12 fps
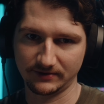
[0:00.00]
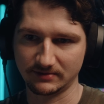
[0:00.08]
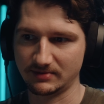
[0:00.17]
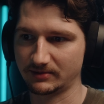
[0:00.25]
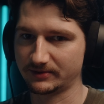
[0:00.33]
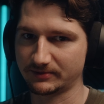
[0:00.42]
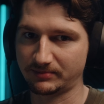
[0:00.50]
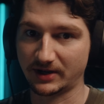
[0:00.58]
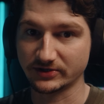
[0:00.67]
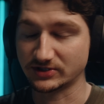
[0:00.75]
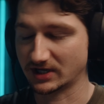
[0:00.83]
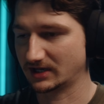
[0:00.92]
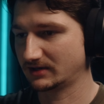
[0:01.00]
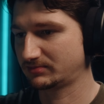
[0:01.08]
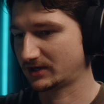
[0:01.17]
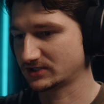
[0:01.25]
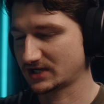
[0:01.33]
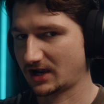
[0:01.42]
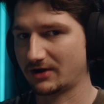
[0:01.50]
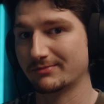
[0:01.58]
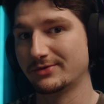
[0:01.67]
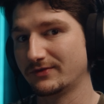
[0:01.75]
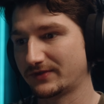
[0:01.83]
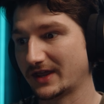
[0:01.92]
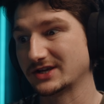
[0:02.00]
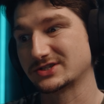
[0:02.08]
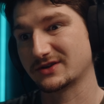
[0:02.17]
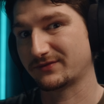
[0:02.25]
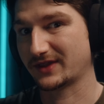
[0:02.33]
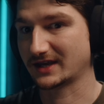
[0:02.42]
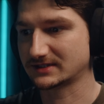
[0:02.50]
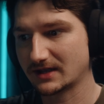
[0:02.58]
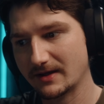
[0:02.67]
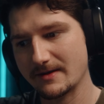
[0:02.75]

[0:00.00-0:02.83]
to be able to punch in, punch out, move things, shift things.